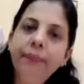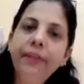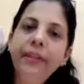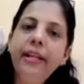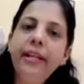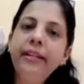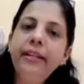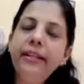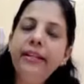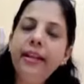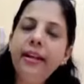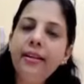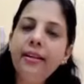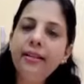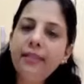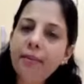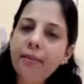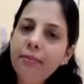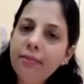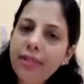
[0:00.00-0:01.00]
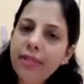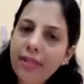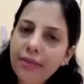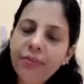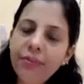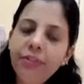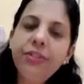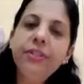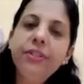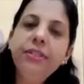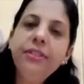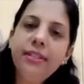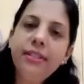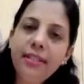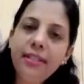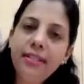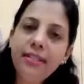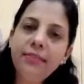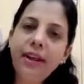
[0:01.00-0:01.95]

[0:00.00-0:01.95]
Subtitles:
Then there are some deficiencies,